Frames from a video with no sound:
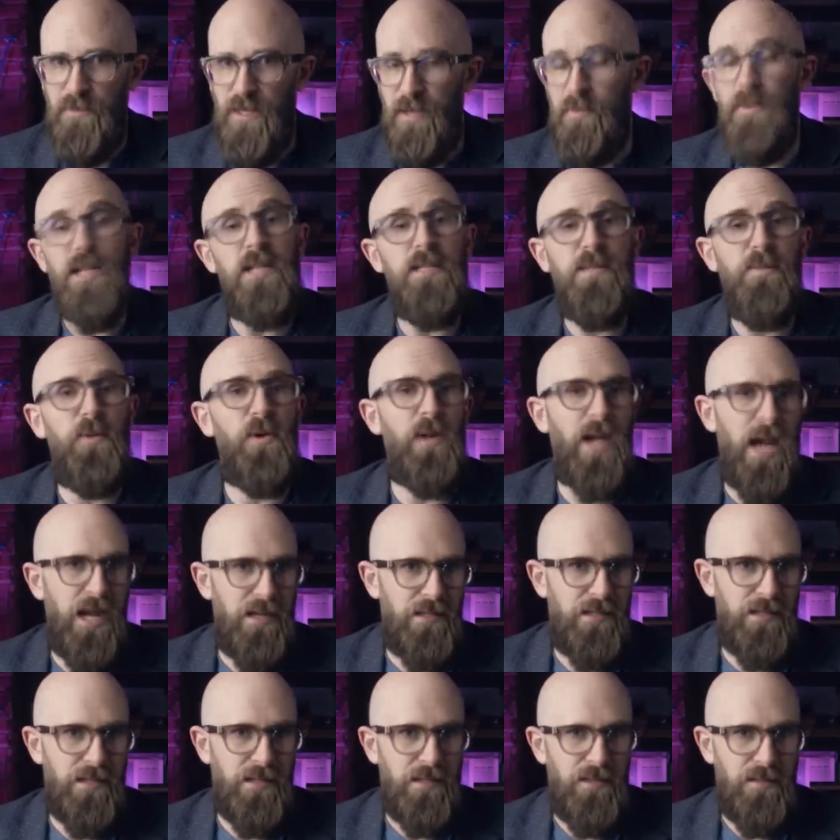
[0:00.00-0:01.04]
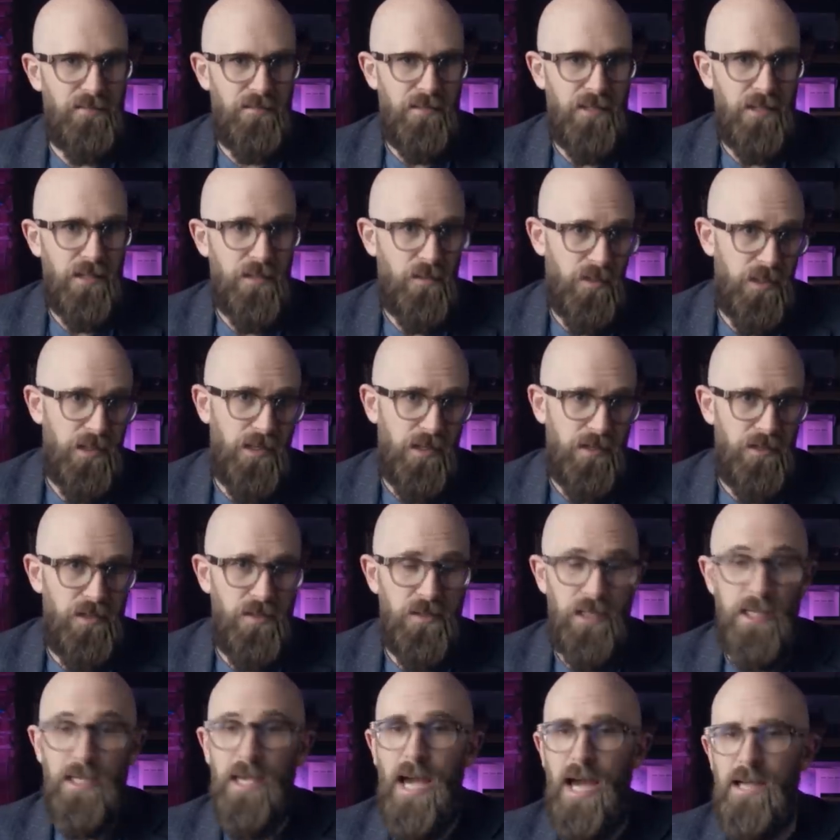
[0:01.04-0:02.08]
In municipal gas systems, this was done
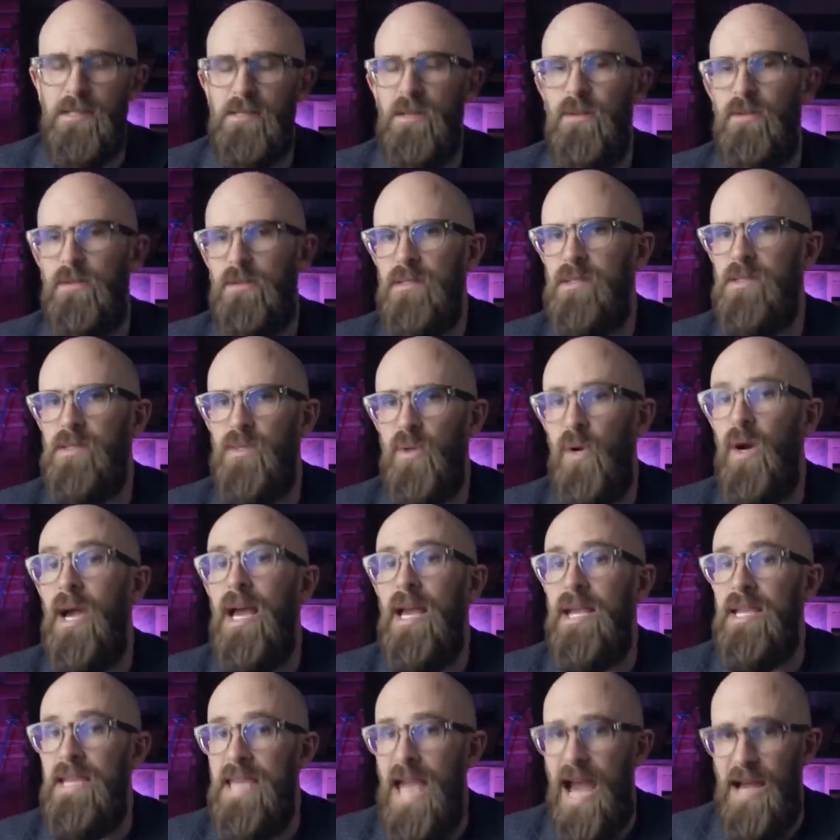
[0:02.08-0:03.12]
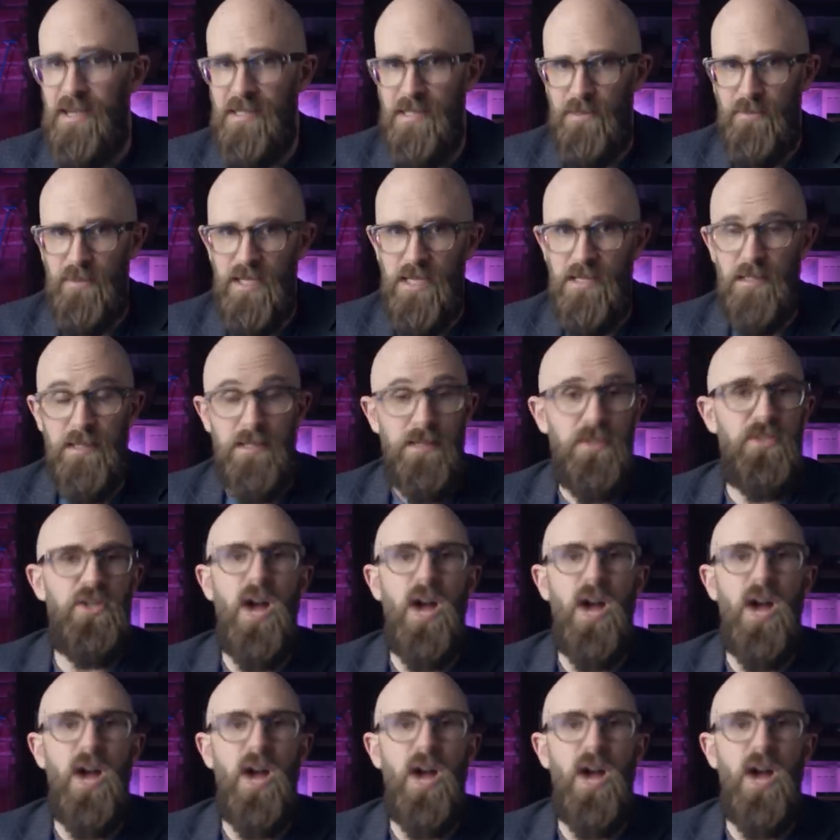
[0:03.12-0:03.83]
using gas holders or gasometers,